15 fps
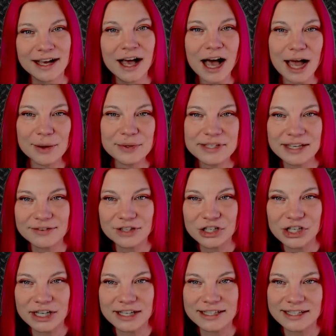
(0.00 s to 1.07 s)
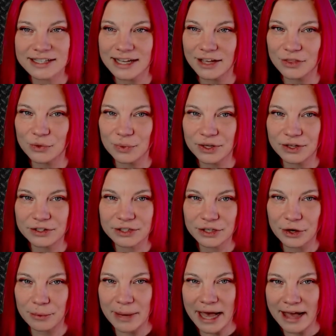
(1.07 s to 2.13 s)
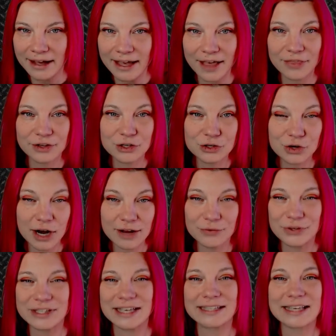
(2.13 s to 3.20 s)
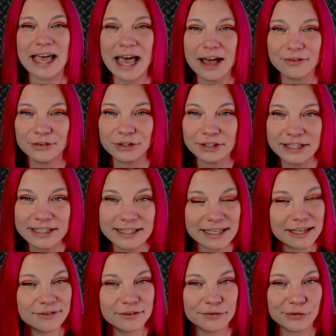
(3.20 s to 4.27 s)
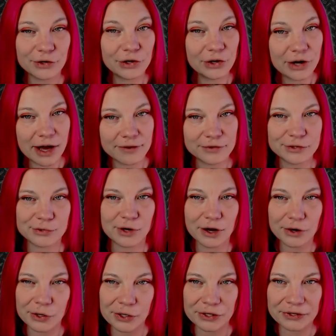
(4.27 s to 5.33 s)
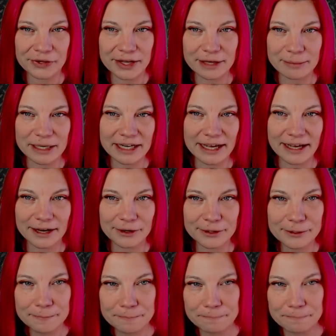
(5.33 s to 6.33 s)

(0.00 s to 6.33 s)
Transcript: I was given a chance to take the wheel to go back, and the drive was as effortless even for a novice rock crawler like me to handle.